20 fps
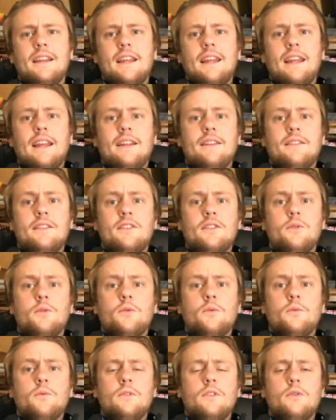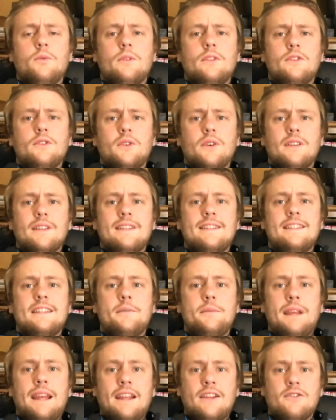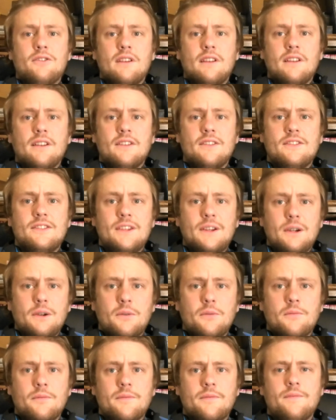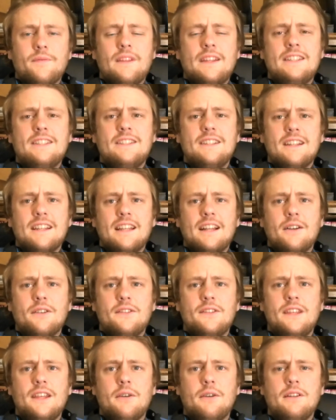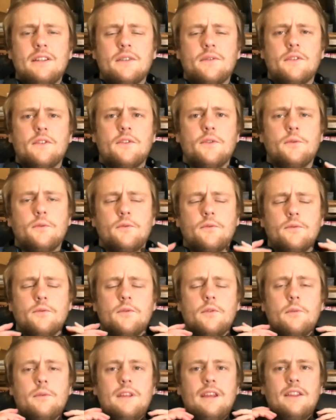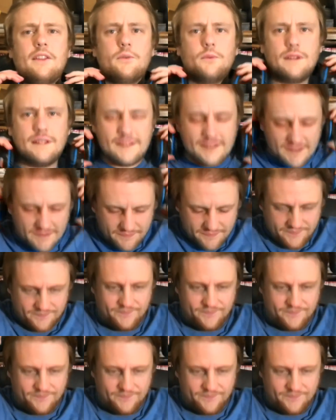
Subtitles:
and this one's called the cinematic trailer. So let's check it out, see how it differs from the other ones.